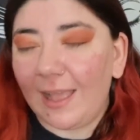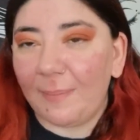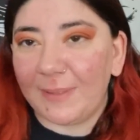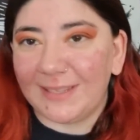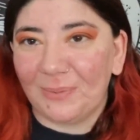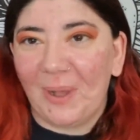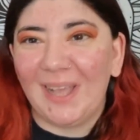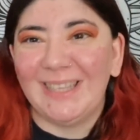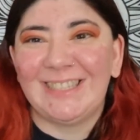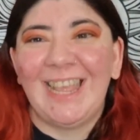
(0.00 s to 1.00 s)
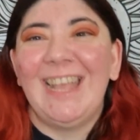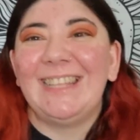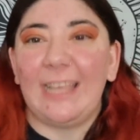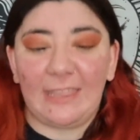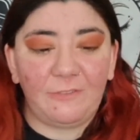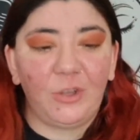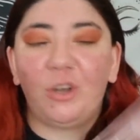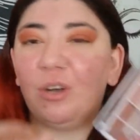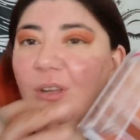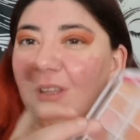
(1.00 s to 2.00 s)
is the word, that they've
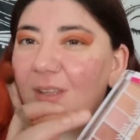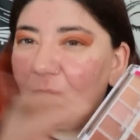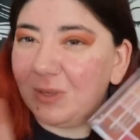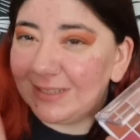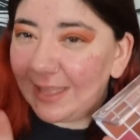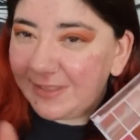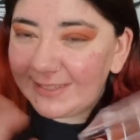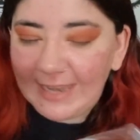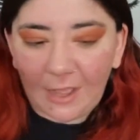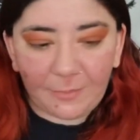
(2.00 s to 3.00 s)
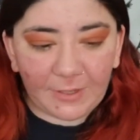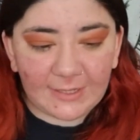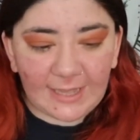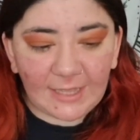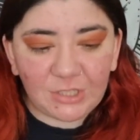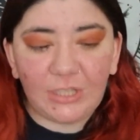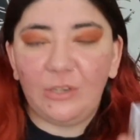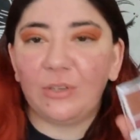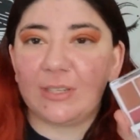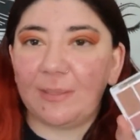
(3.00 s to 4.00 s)
got ones like this now, because it actually
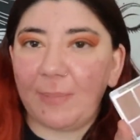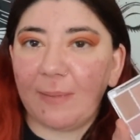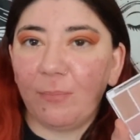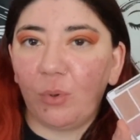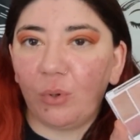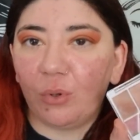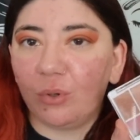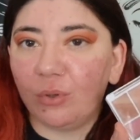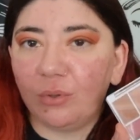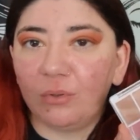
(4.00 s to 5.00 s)
looks a bit more